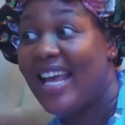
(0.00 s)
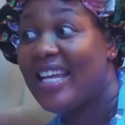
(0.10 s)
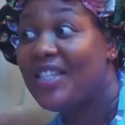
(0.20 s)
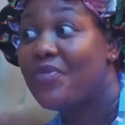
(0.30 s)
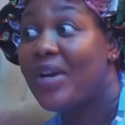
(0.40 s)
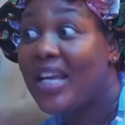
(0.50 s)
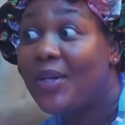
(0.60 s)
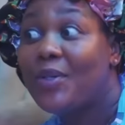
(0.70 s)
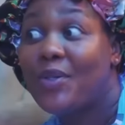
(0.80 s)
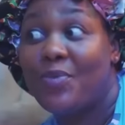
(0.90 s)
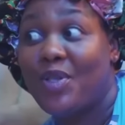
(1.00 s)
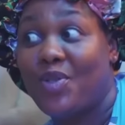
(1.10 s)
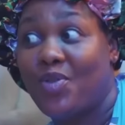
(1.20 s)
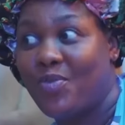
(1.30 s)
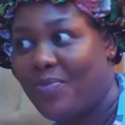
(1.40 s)
it's really good to be
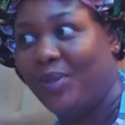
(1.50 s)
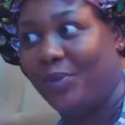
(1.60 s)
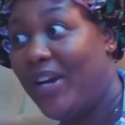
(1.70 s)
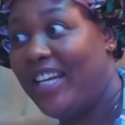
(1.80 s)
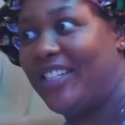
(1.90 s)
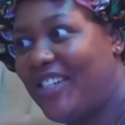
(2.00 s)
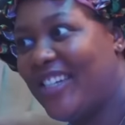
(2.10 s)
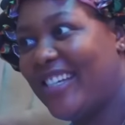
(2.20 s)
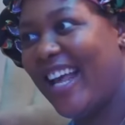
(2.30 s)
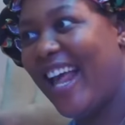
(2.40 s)
super rich.